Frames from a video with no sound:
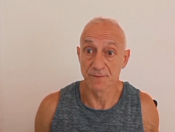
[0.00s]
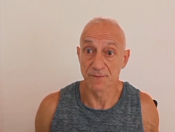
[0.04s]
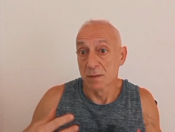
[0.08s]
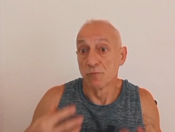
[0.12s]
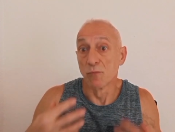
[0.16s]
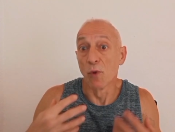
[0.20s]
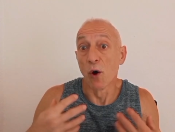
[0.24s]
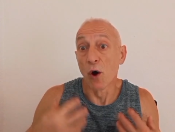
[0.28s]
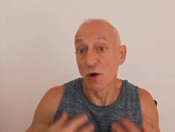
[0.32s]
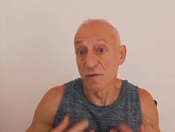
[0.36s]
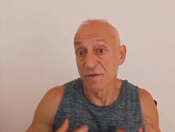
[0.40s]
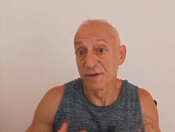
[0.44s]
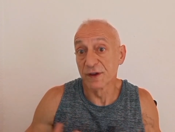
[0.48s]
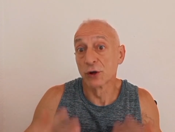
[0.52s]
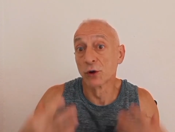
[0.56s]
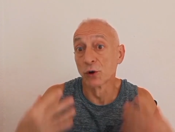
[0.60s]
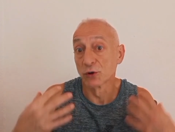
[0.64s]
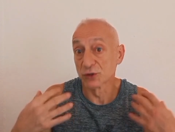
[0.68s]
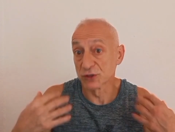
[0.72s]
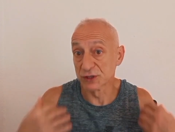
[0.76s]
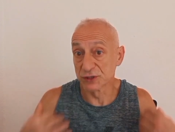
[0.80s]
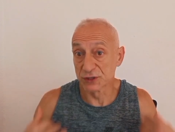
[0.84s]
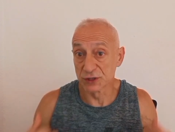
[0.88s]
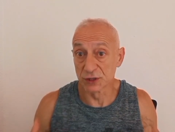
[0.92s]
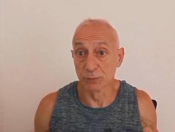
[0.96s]
More of it goes
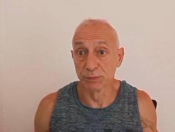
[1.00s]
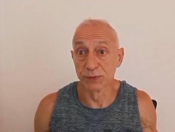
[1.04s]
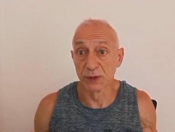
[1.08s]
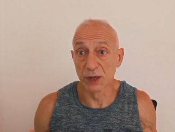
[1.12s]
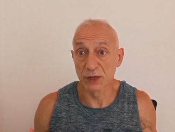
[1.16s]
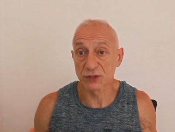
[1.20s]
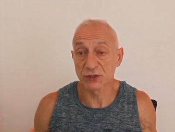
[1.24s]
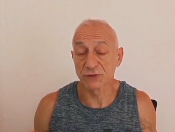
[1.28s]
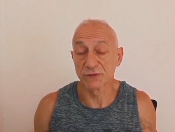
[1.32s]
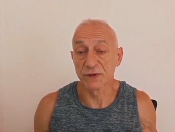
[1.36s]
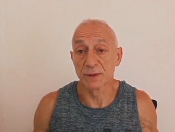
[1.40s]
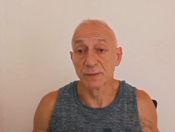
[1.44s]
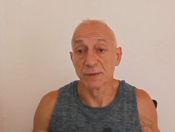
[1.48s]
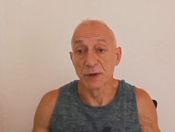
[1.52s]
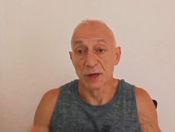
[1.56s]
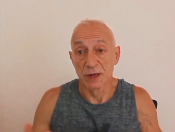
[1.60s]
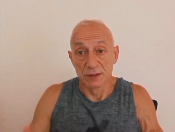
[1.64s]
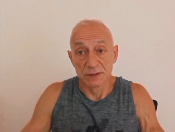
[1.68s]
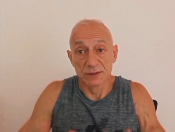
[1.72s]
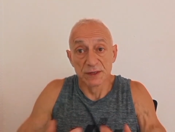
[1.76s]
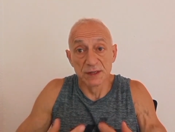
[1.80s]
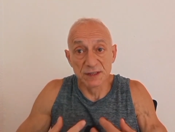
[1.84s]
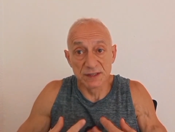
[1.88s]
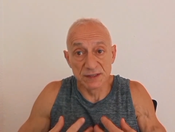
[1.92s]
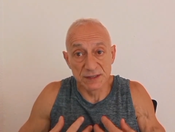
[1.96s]
into your bloodstream. This